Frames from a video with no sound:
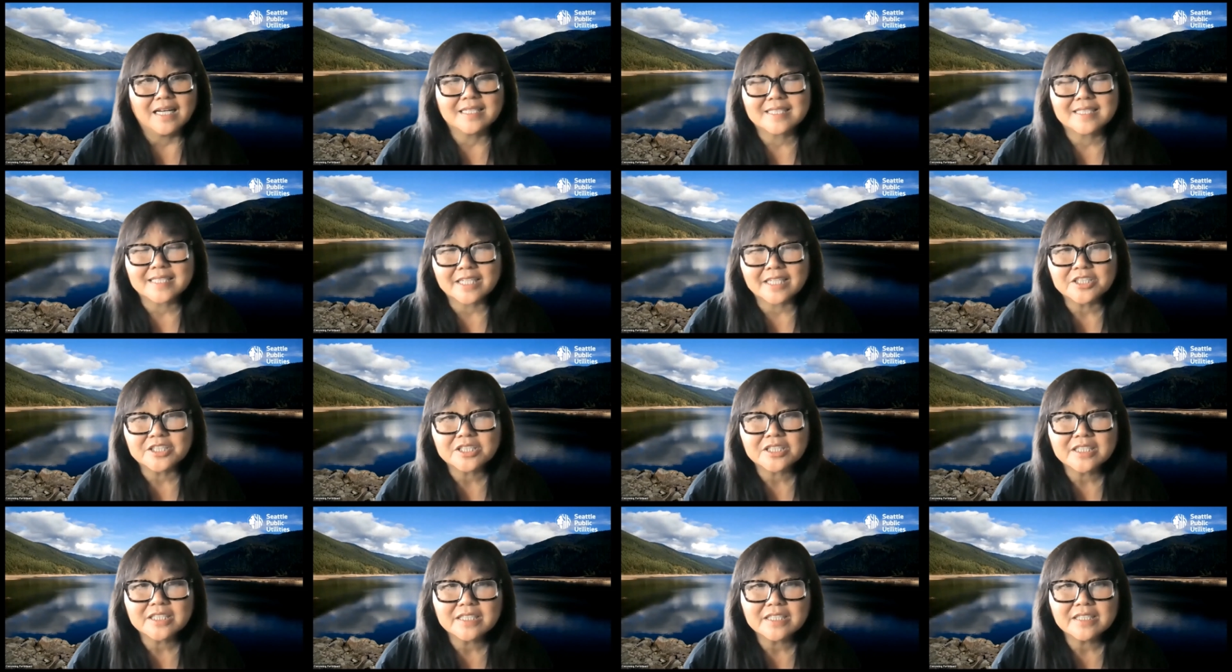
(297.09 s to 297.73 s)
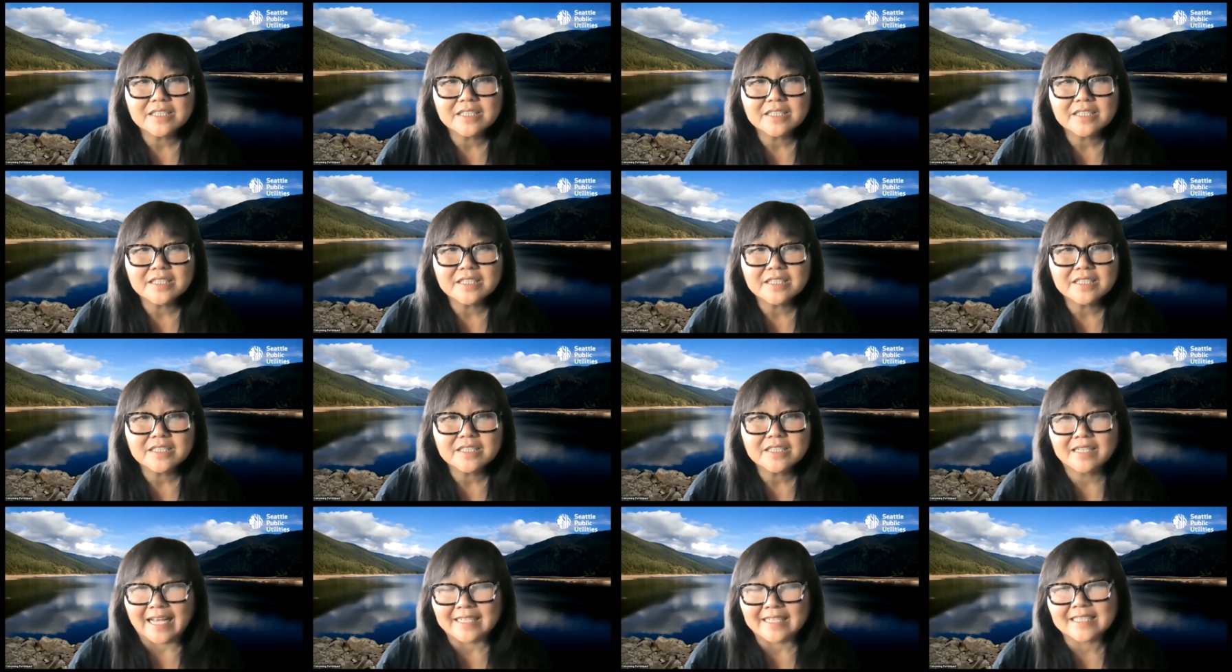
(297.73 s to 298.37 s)
essentially
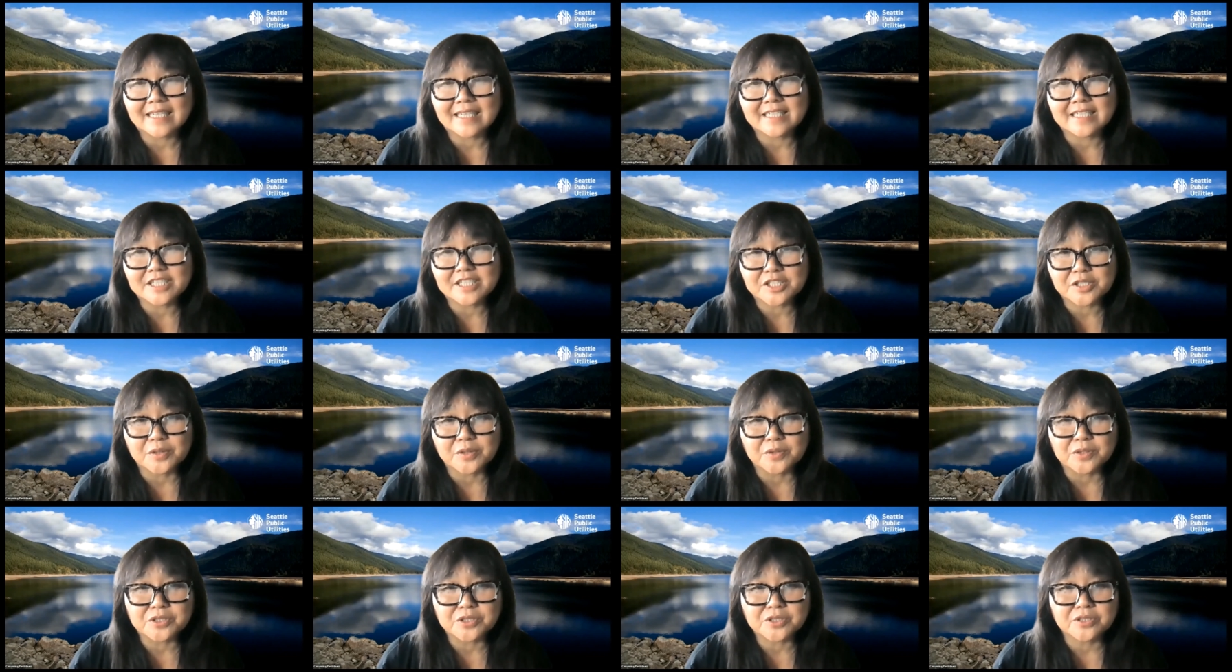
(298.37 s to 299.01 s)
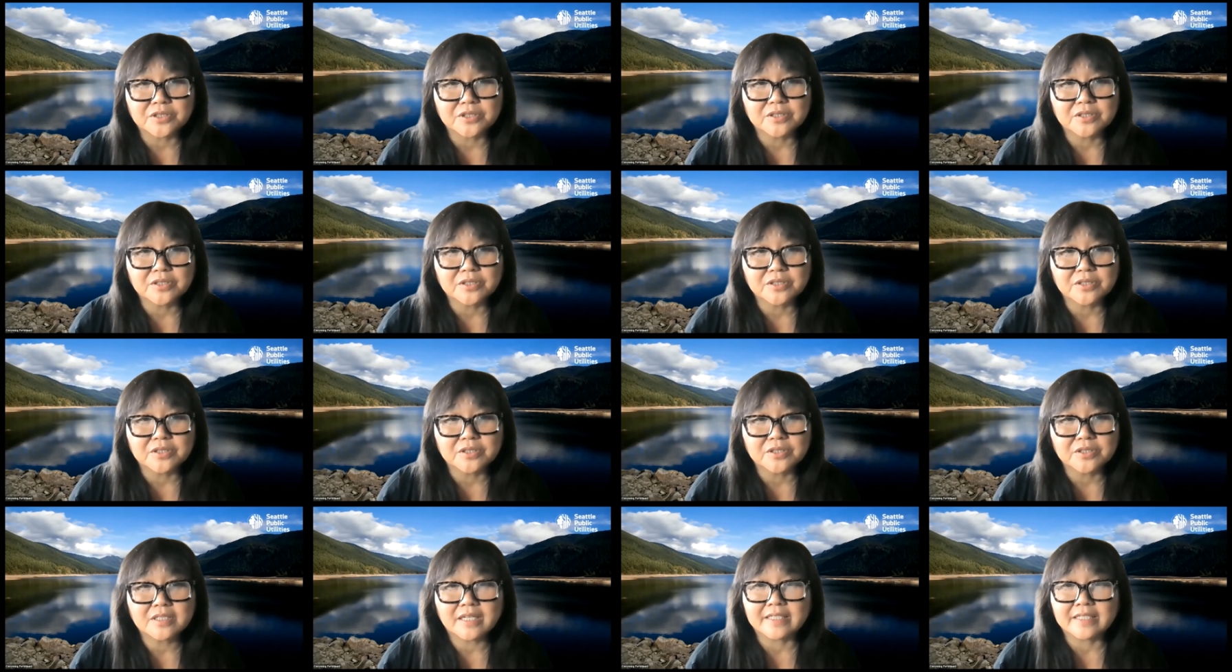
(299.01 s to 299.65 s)
an
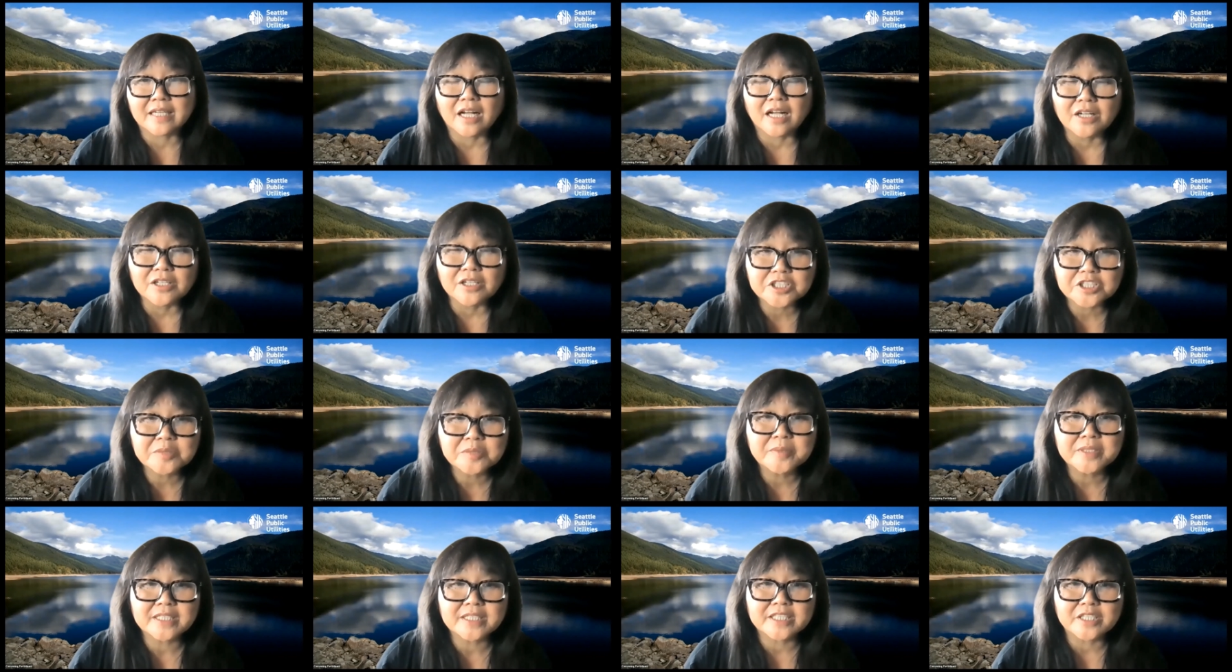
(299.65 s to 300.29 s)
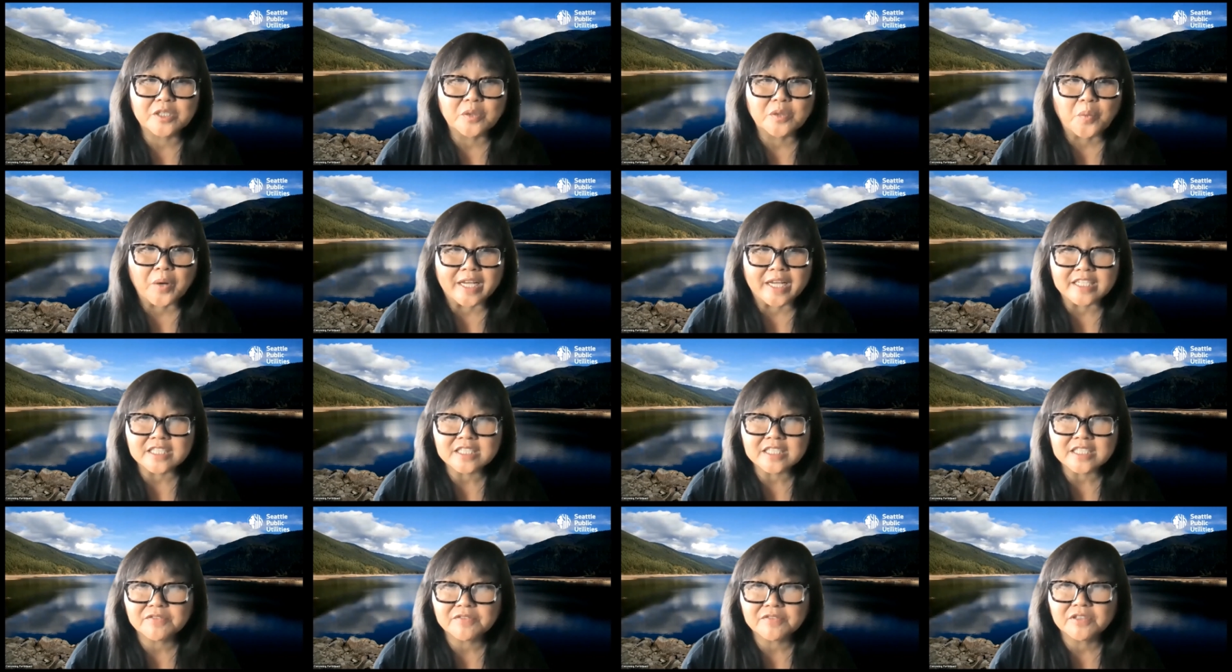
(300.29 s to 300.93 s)
antisocial and ultimately
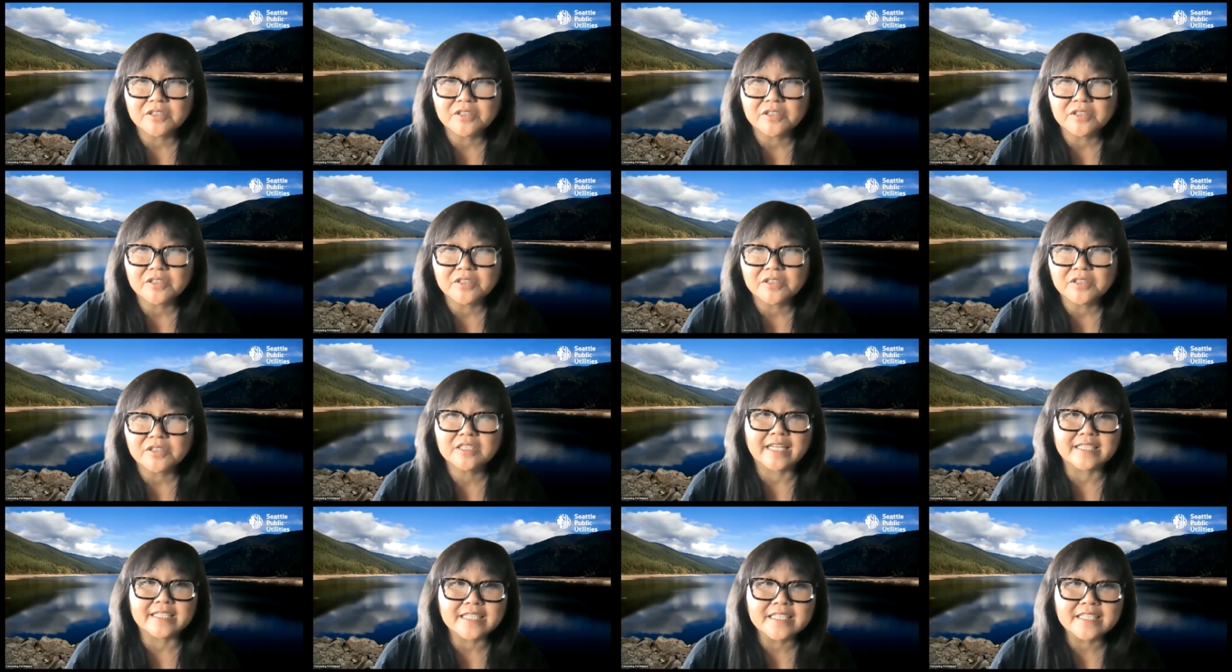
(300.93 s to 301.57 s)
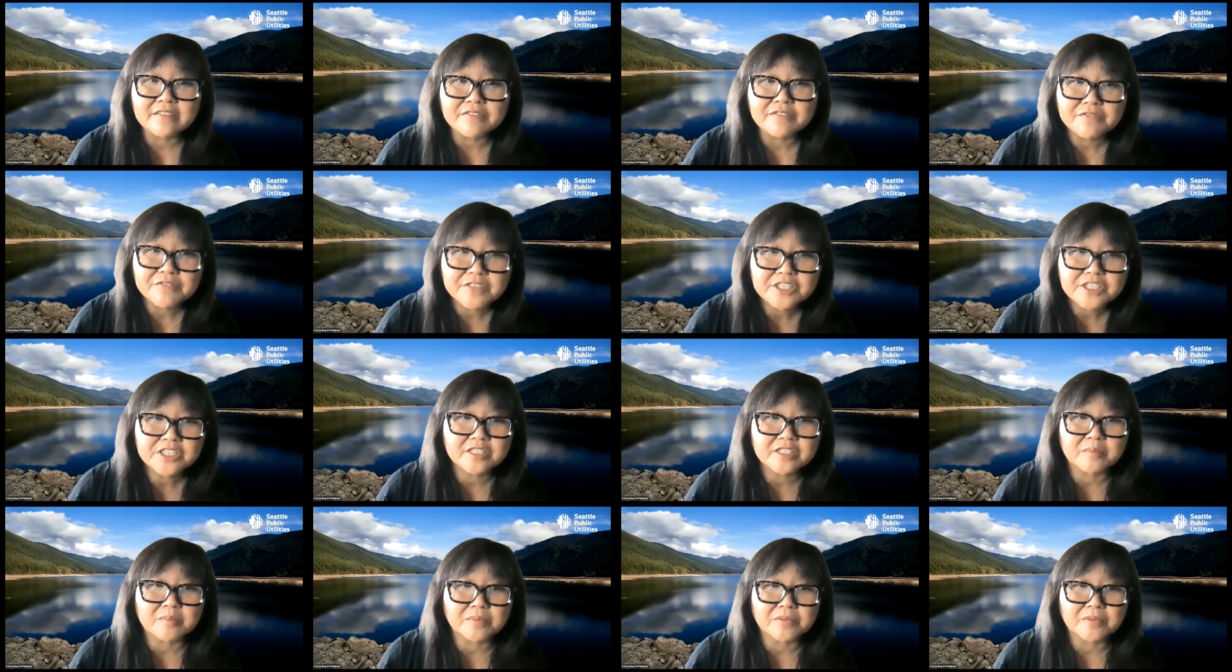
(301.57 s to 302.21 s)
wasteful and
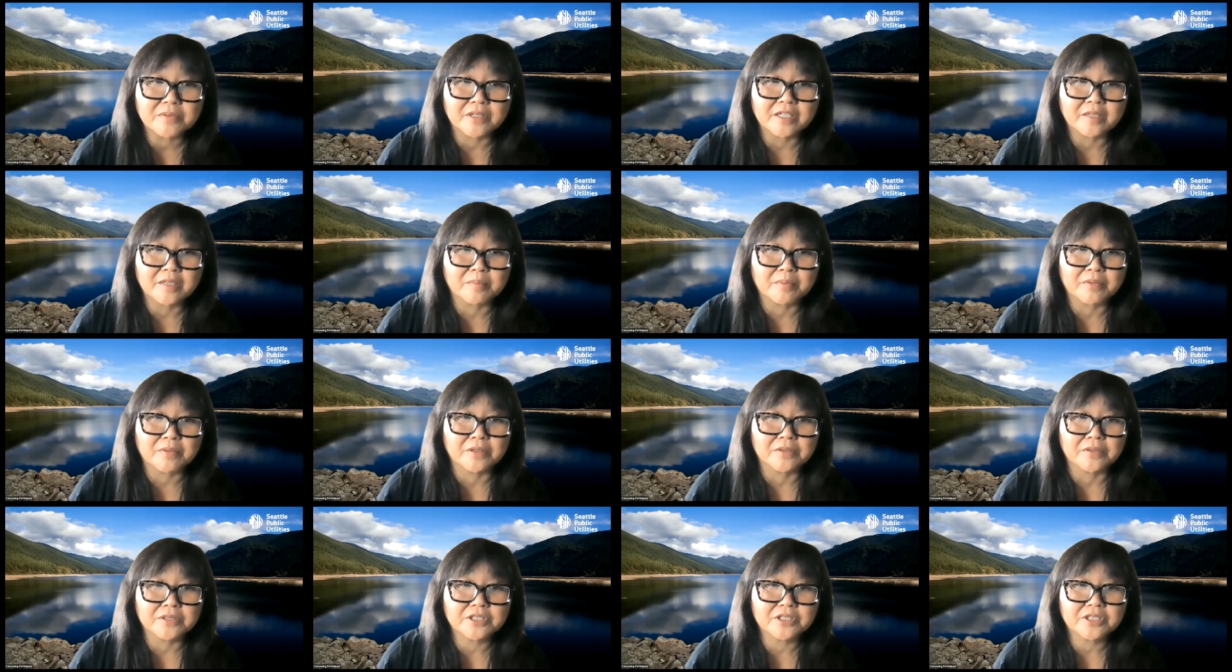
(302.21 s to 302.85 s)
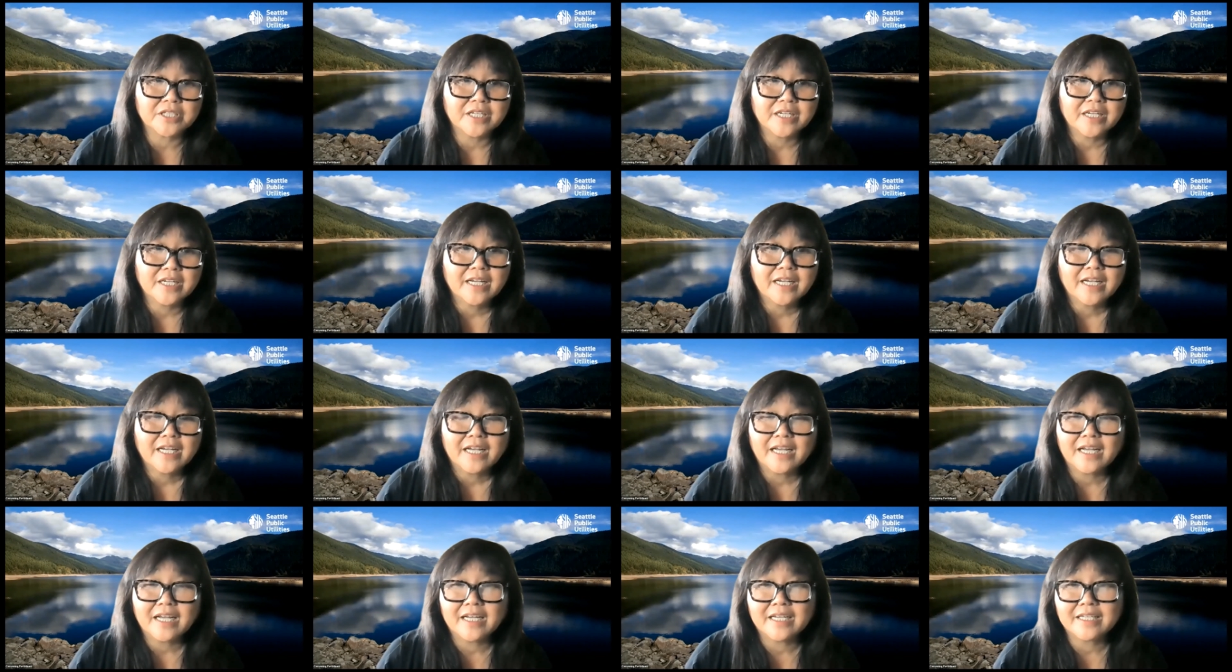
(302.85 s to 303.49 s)
inefficient approach,
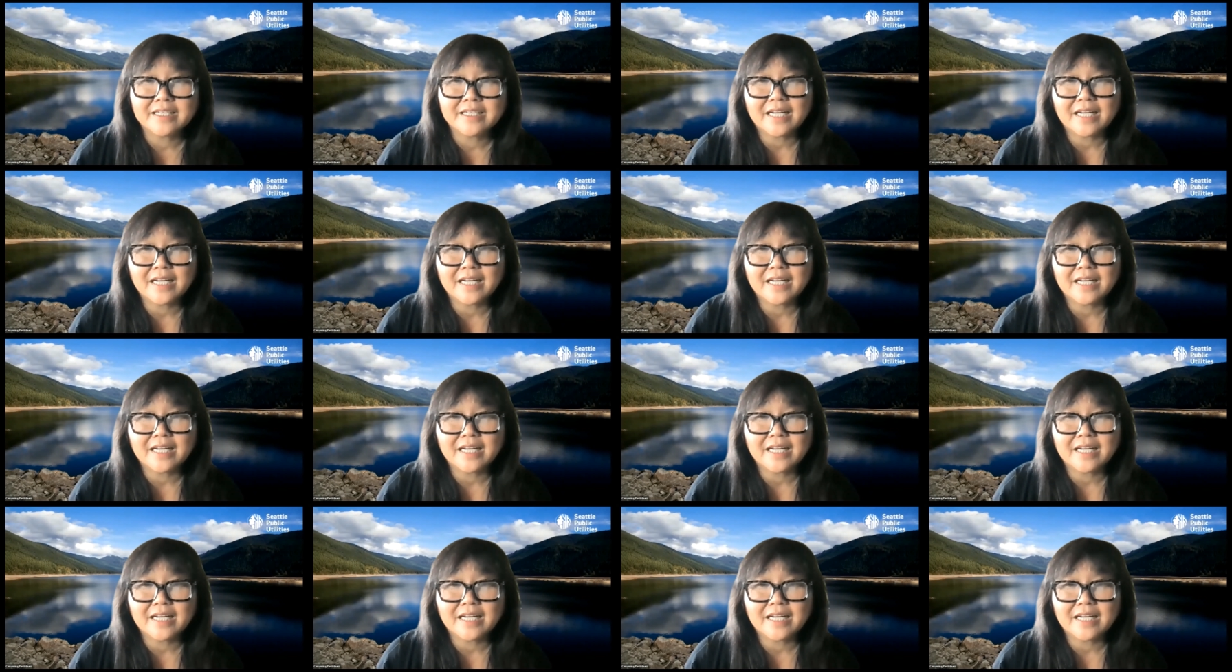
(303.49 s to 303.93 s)
and